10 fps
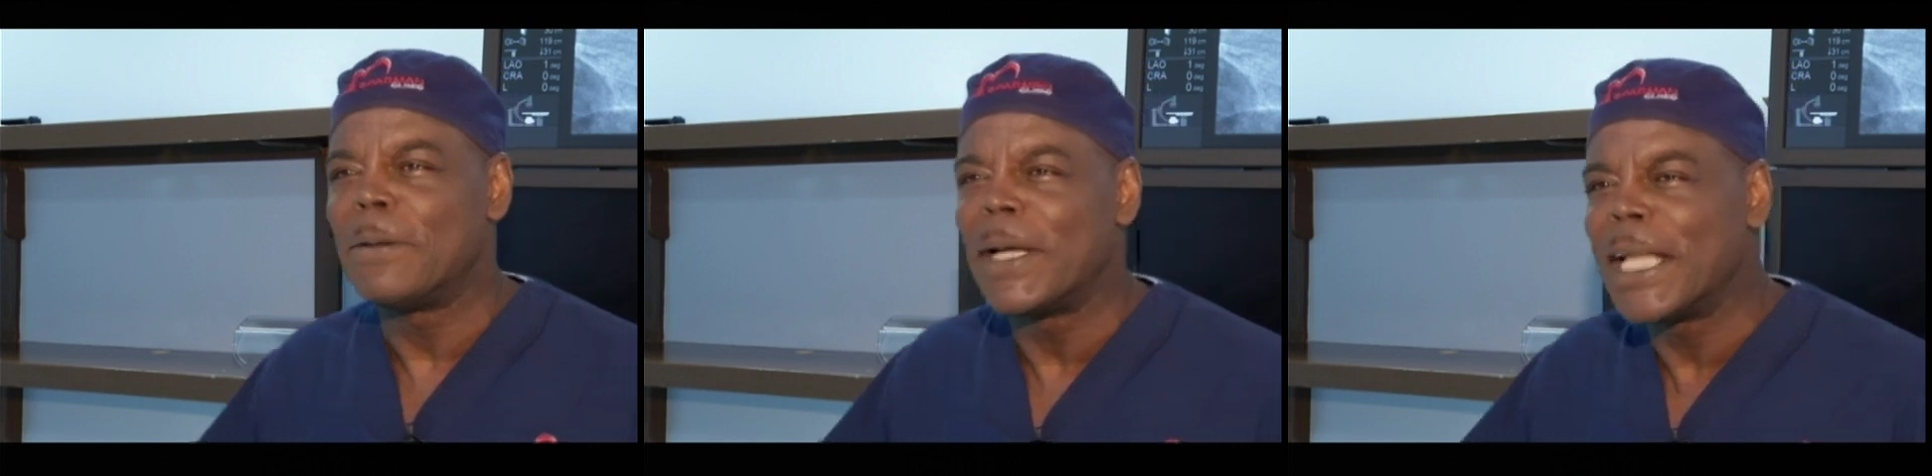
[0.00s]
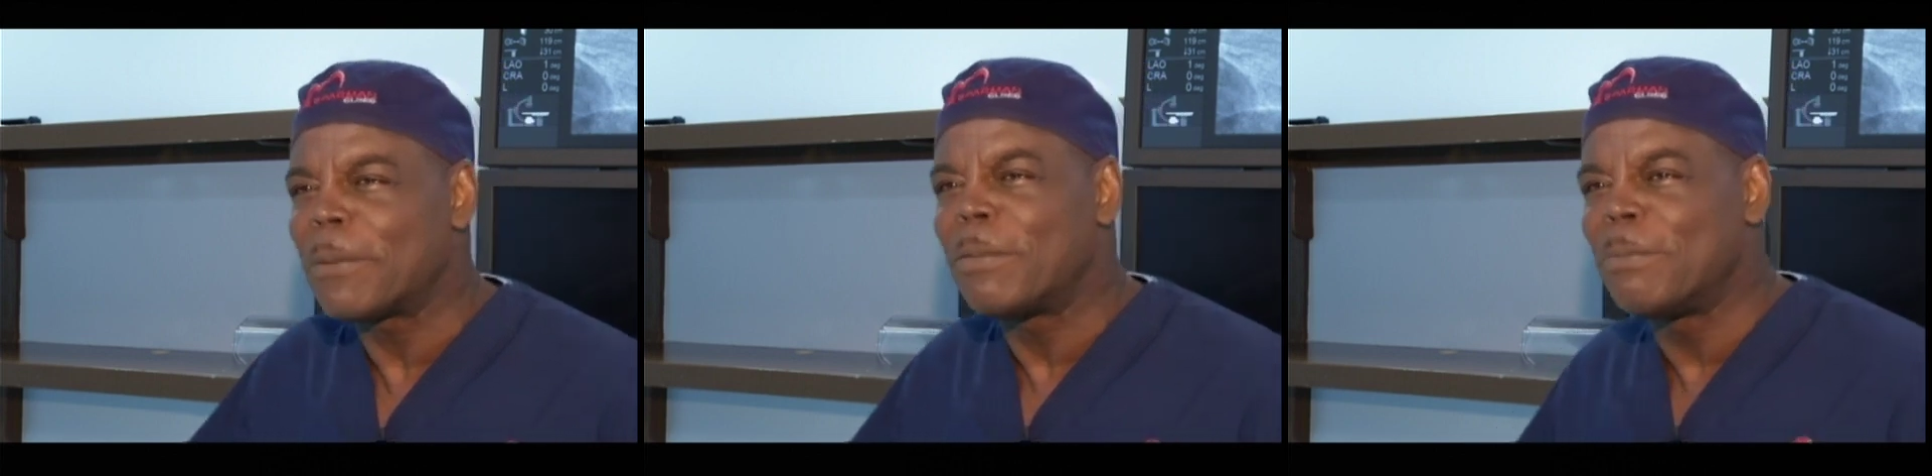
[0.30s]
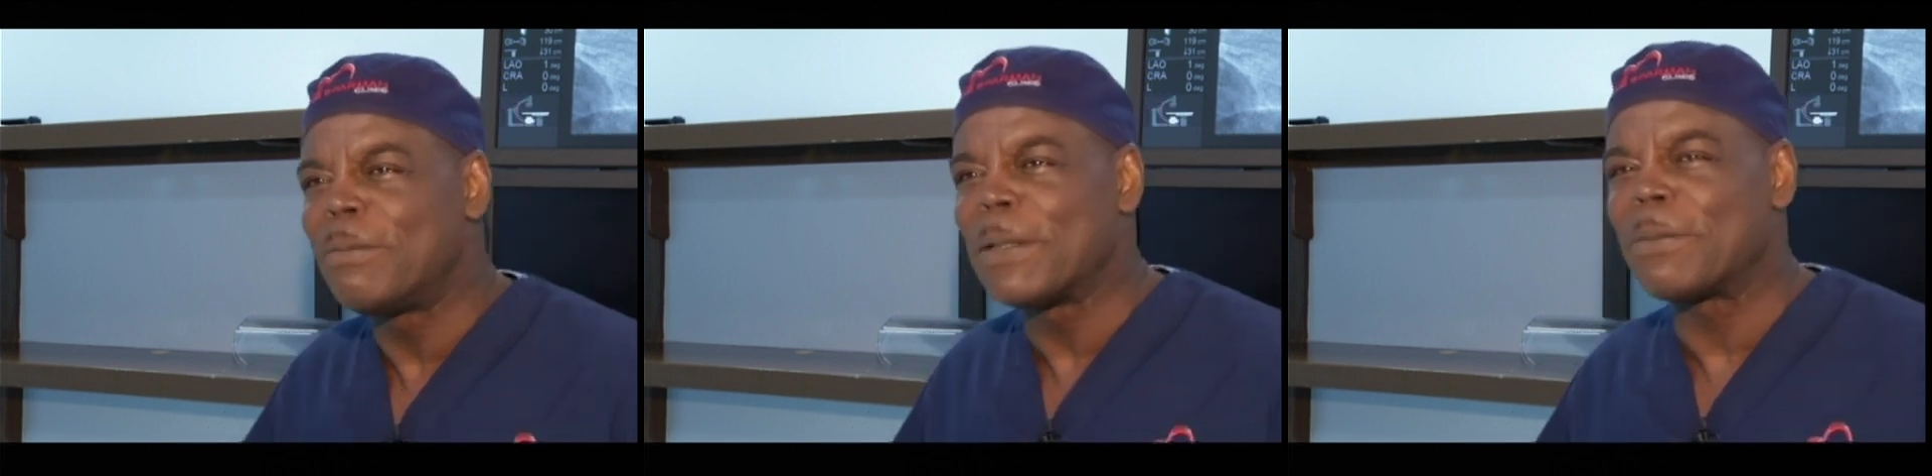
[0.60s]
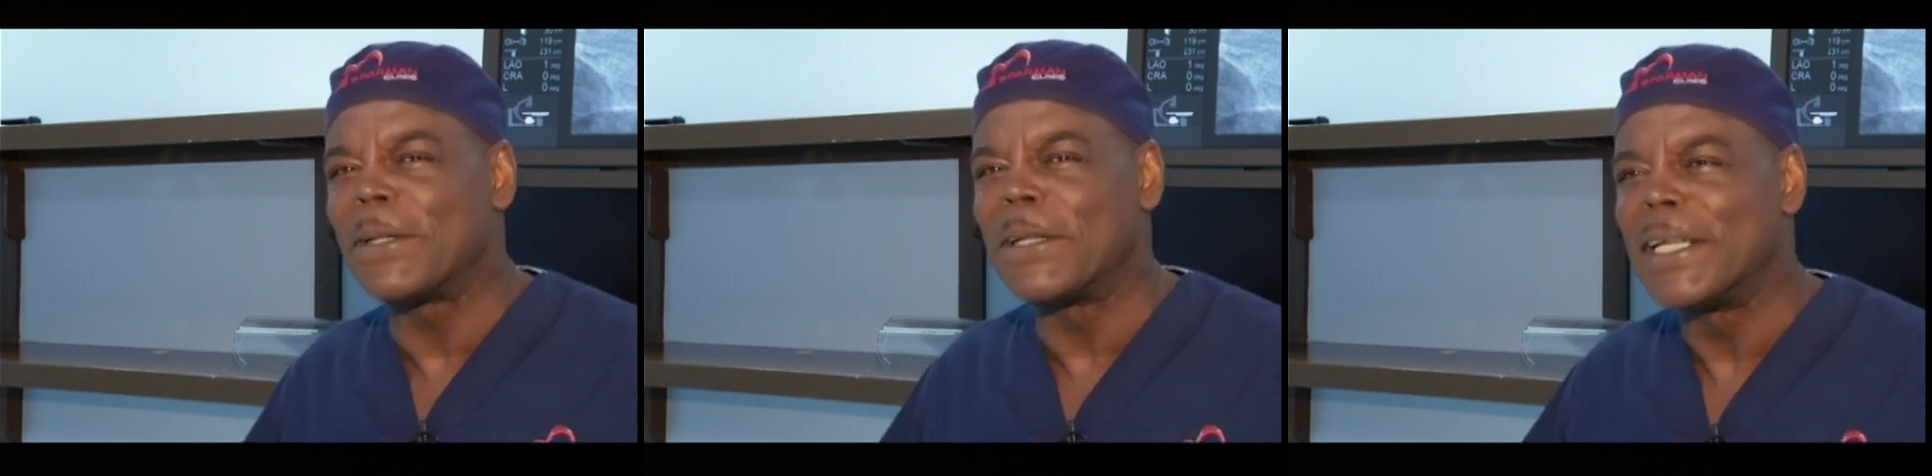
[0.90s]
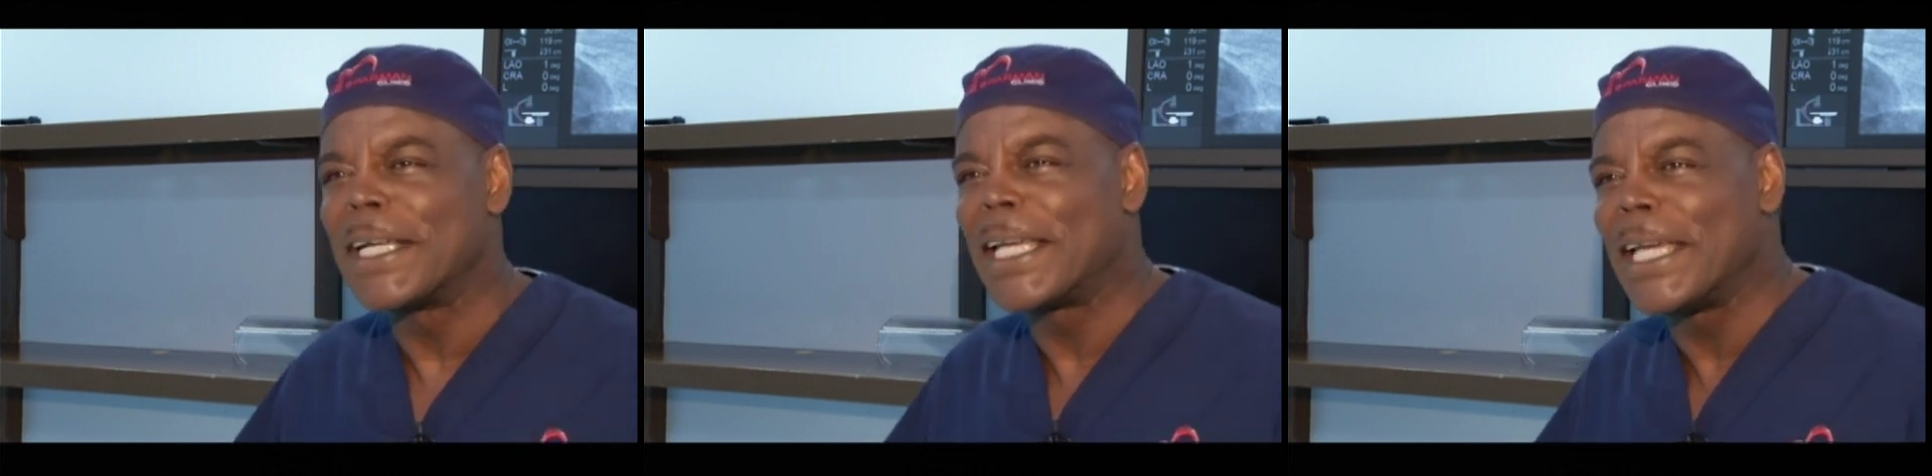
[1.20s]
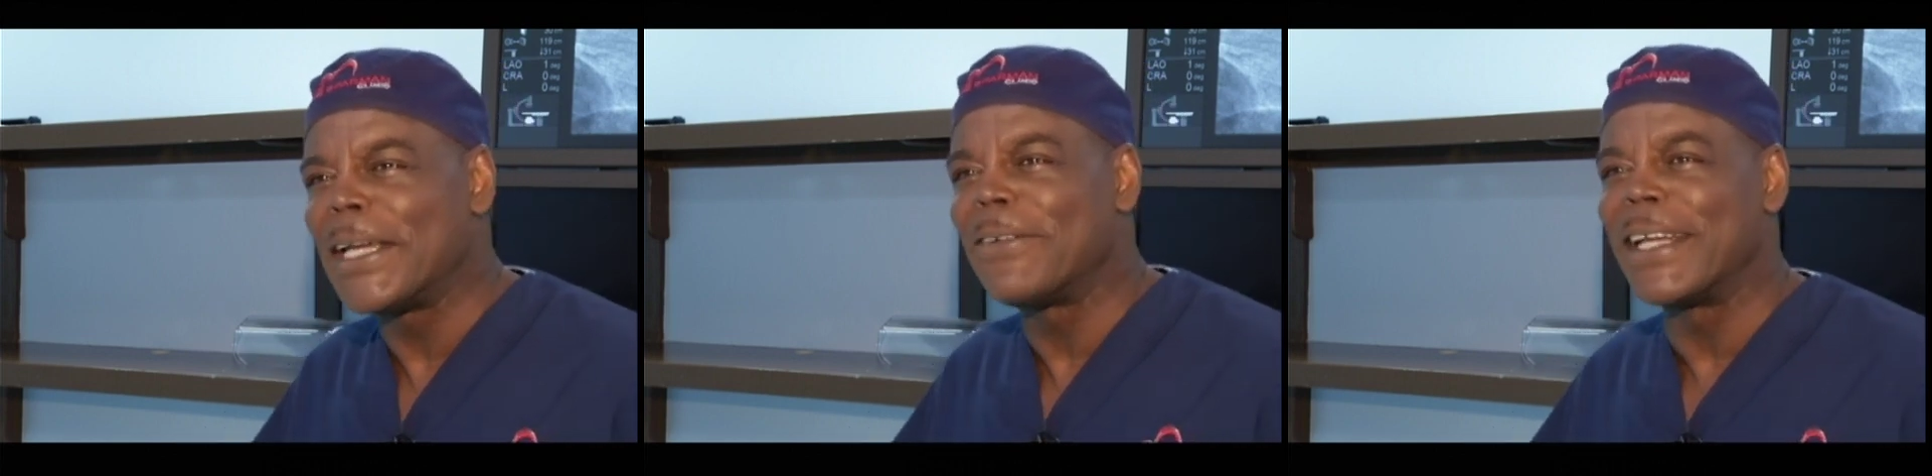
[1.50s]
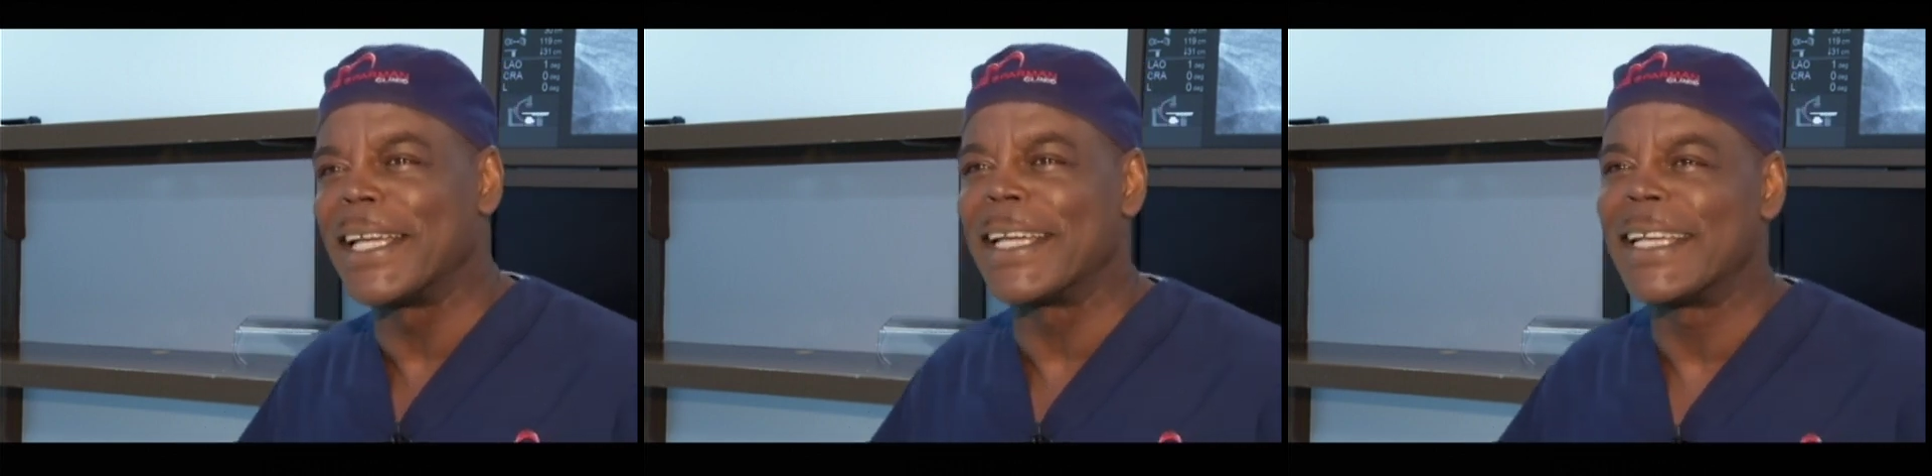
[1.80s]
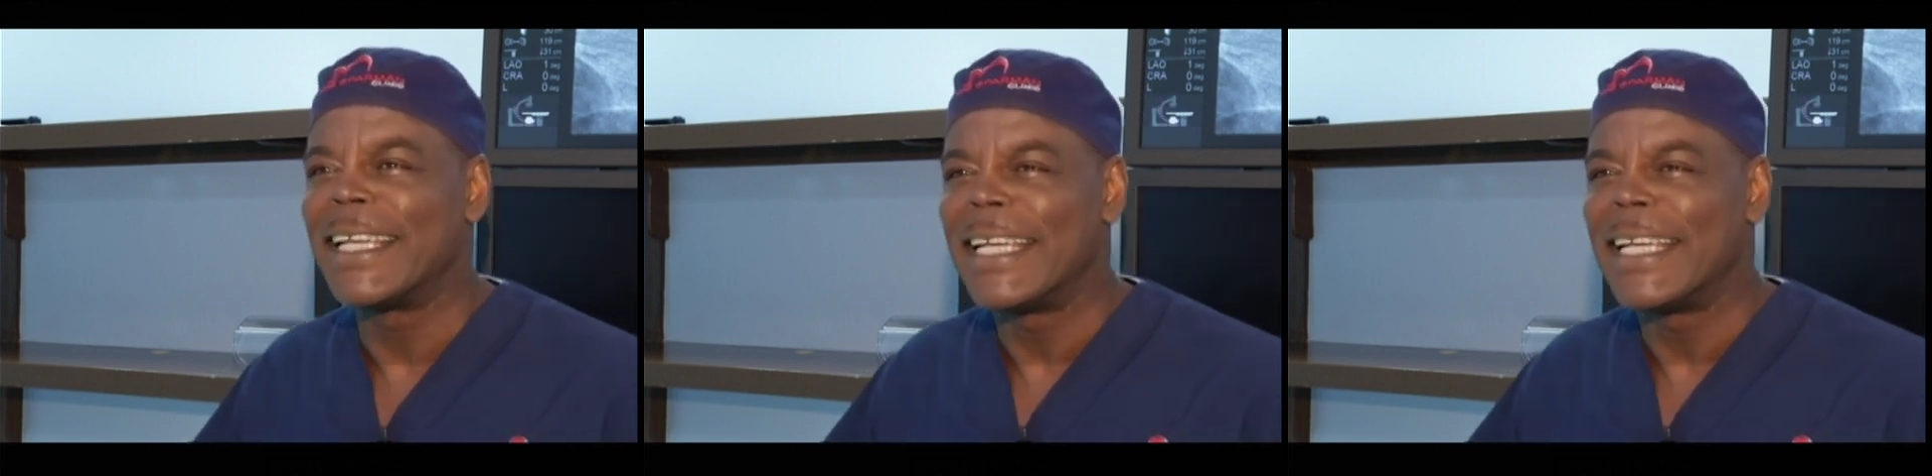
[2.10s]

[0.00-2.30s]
helping people, caring.